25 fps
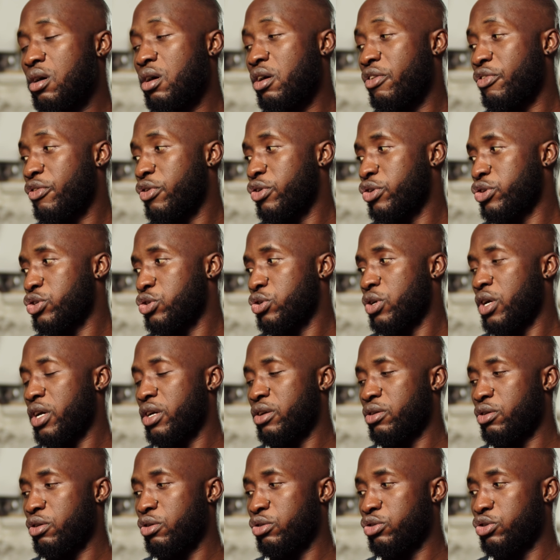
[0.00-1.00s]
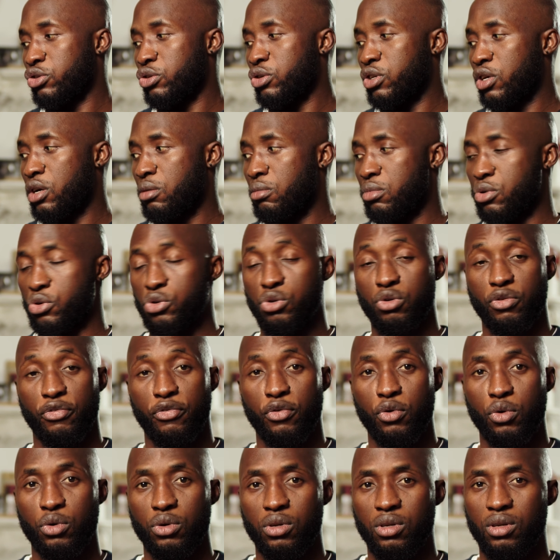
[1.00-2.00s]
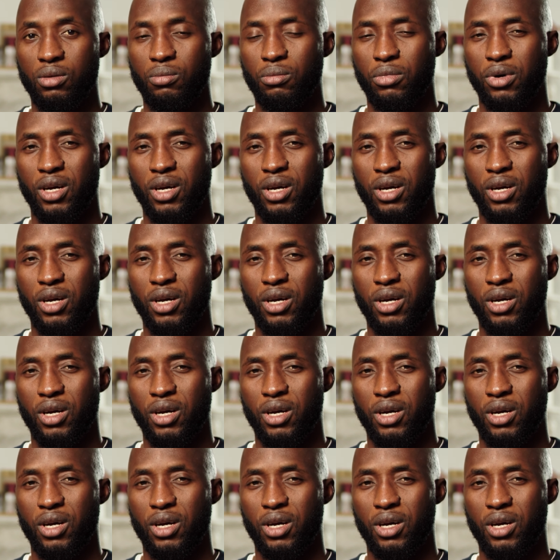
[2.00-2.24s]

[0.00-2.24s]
Of course, you can control the Komodo with your phone,